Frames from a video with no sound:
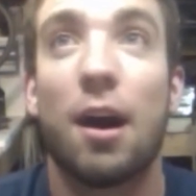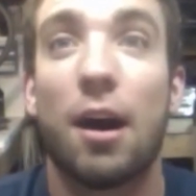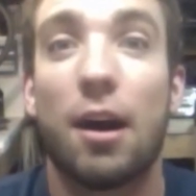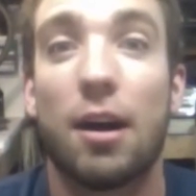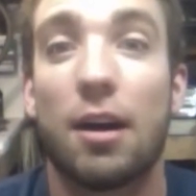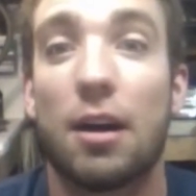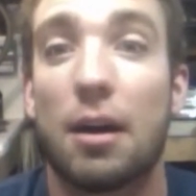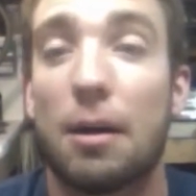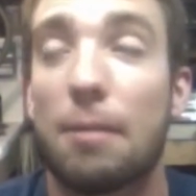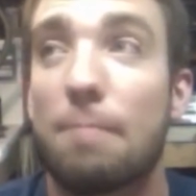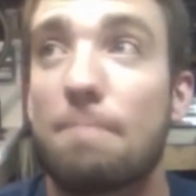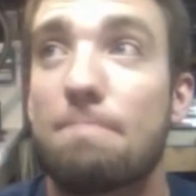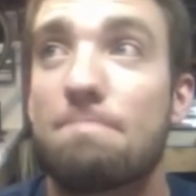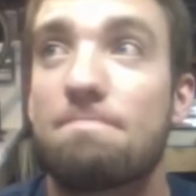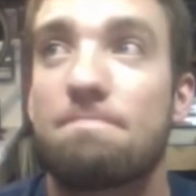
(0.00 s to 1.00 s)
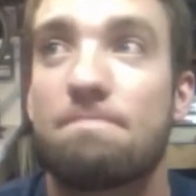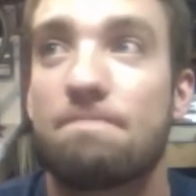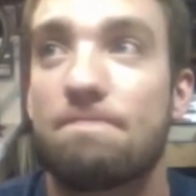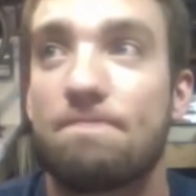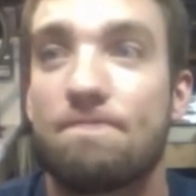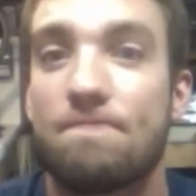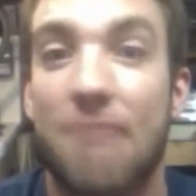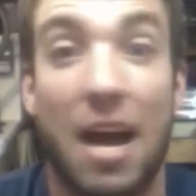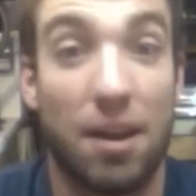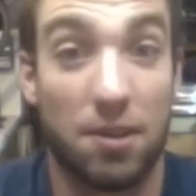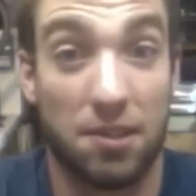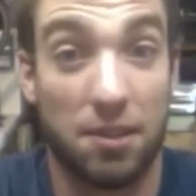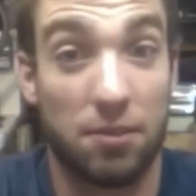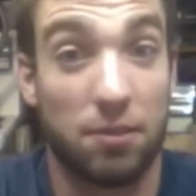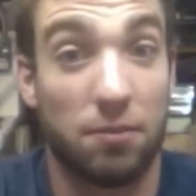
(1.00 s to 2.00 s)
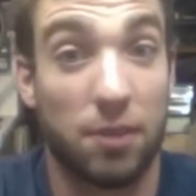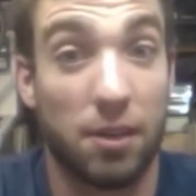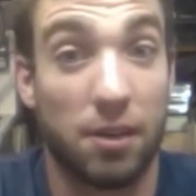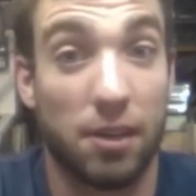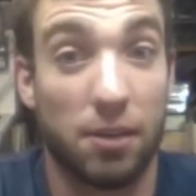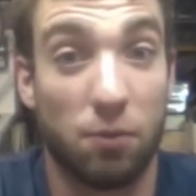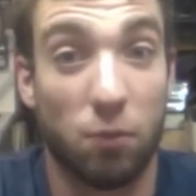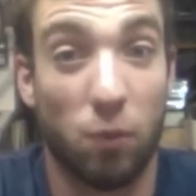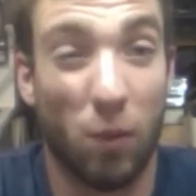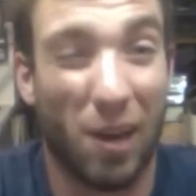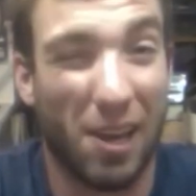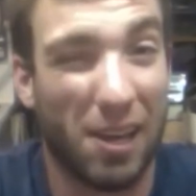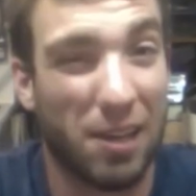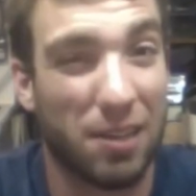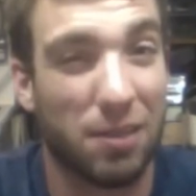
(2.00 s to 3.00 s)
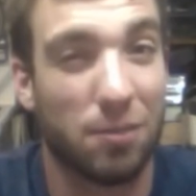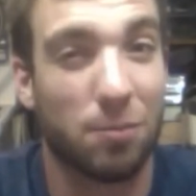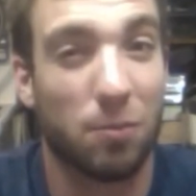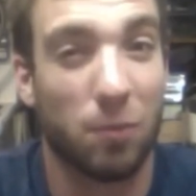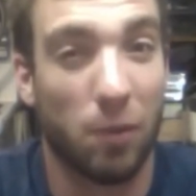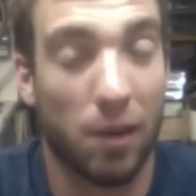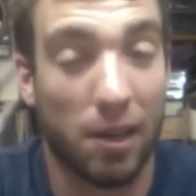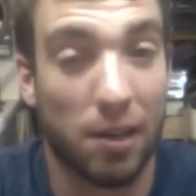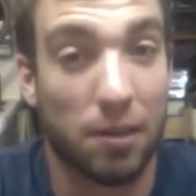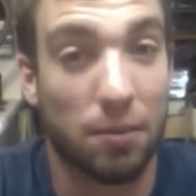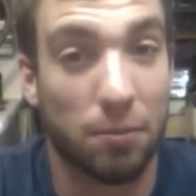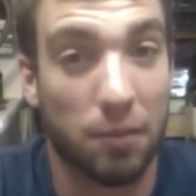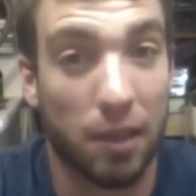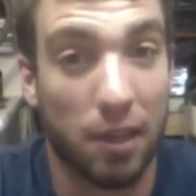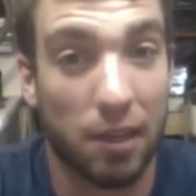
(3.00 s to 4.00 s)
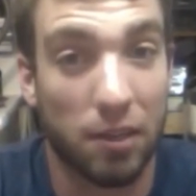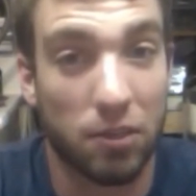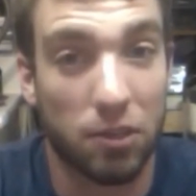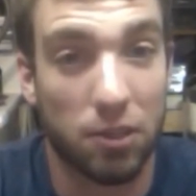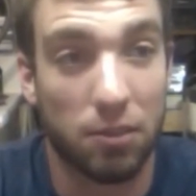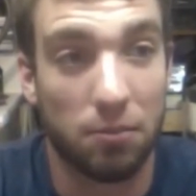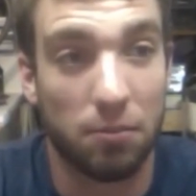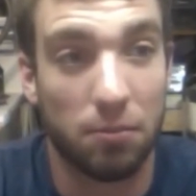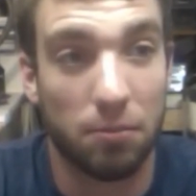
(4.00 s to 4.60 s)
I don't know, that was a very random tangent.